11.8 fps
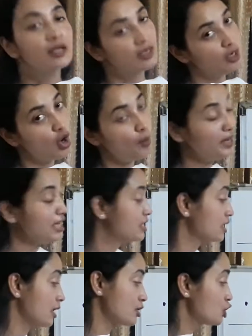
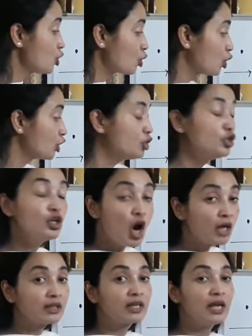kilometers. You could
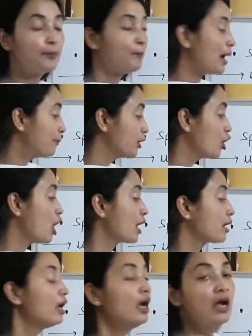not keep up
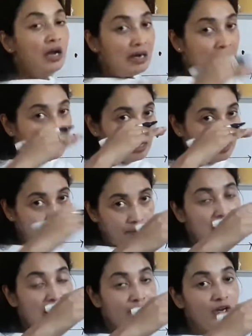your
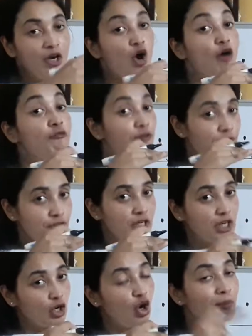level of
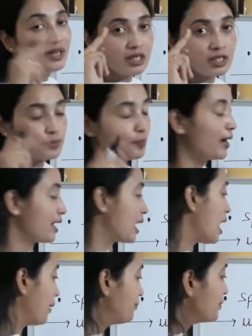50 kilometers per
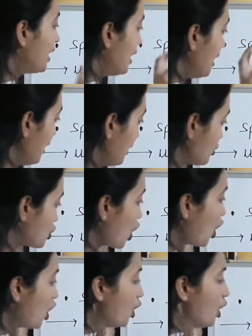hour.
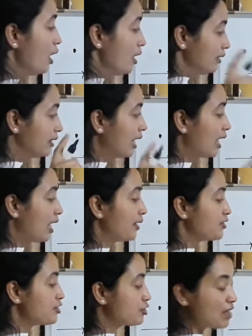So
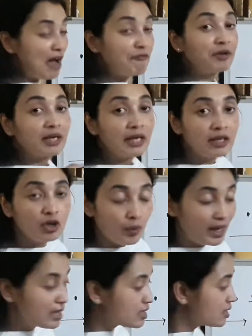the traffic
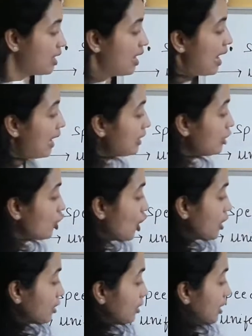increased and
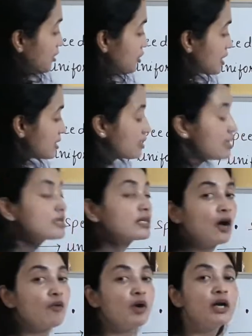your distance
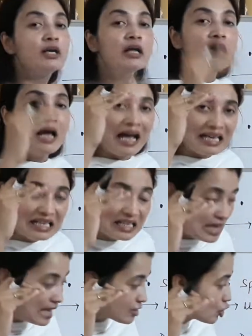covered
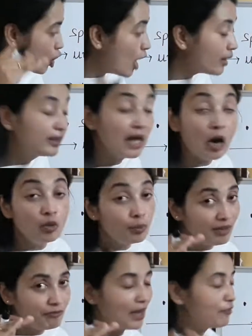has gone down
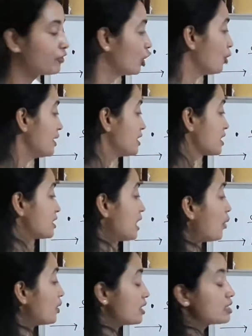by 5 kilometers.
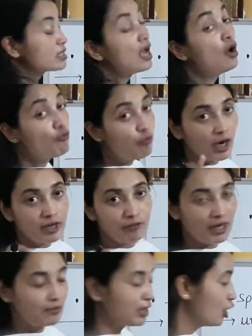Now it is
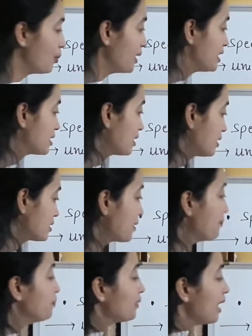45 kilometers.
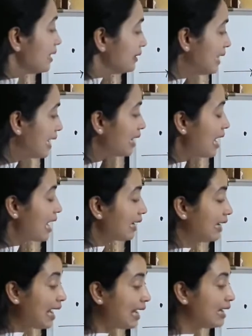Then
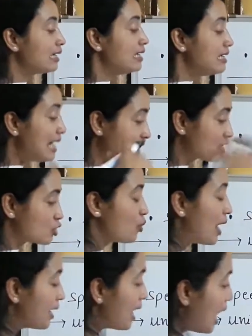again next
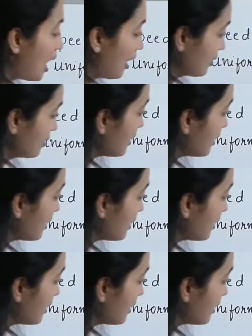1 hour,